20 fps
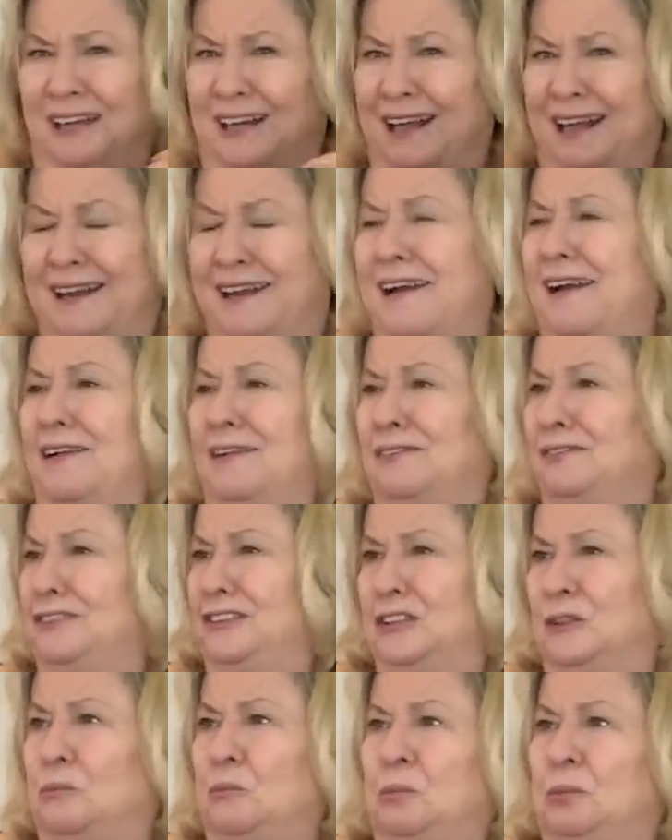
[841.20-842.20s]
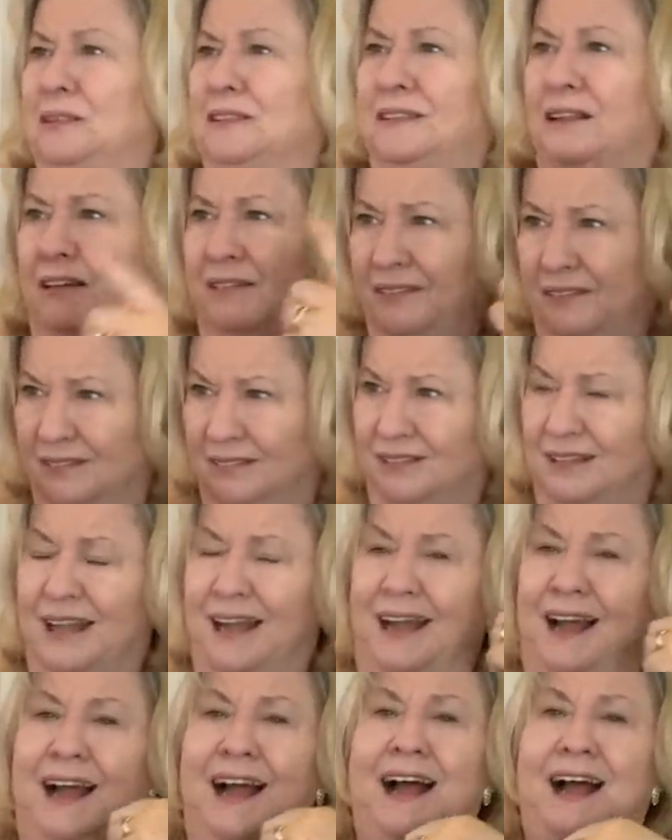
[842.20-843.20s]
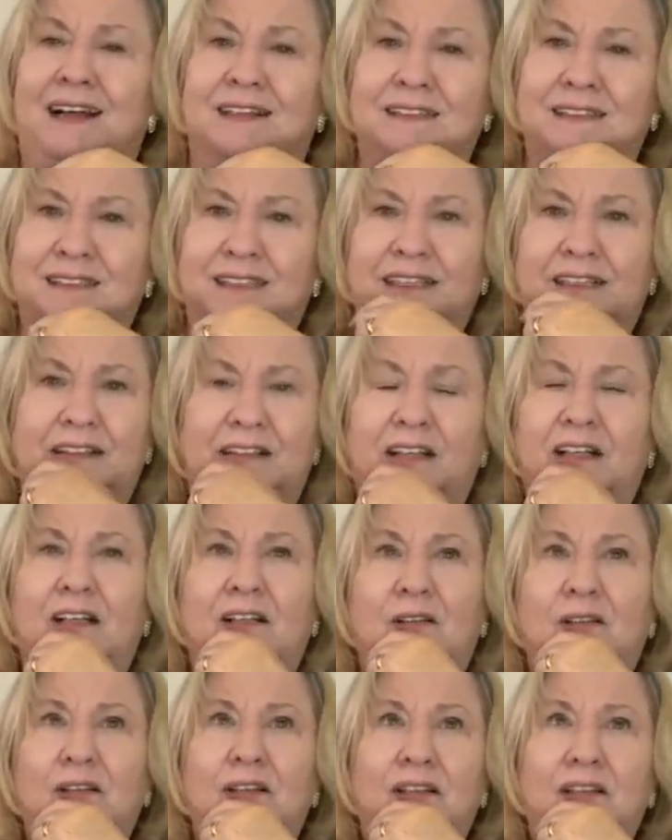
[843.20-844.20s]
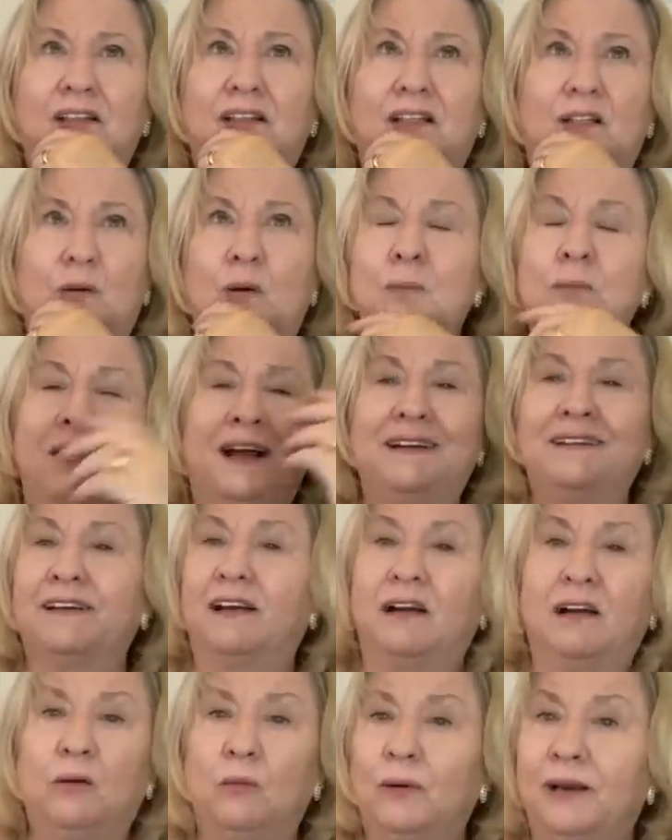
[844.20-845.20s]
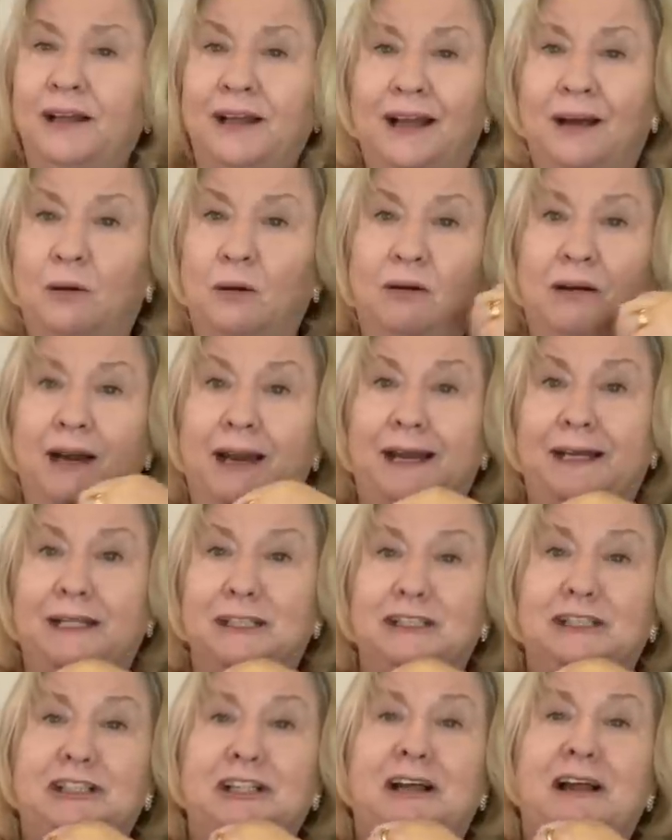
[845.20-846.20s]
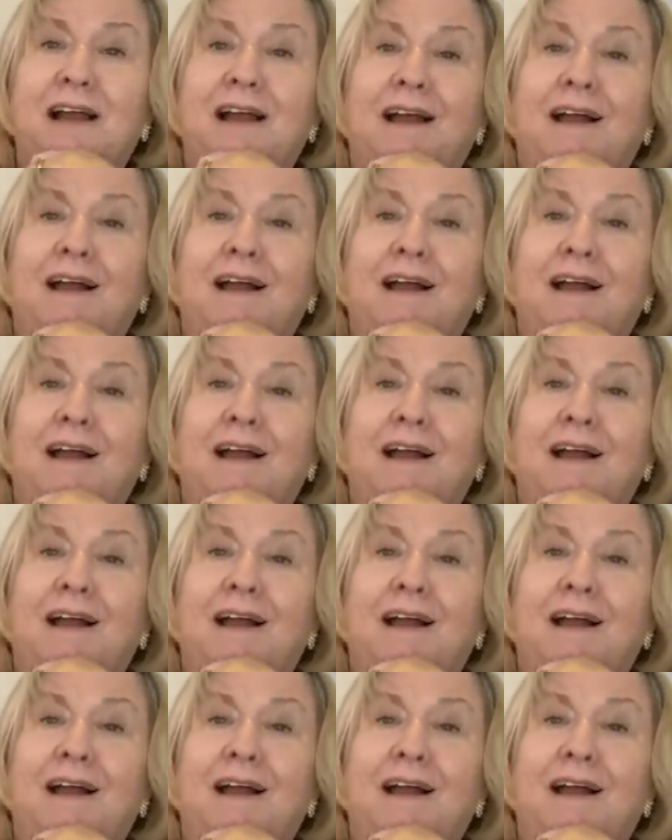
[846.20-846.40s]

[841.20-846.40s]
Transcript: like elf jumpers on and hats, you know. We're mad, aren't we, at our age?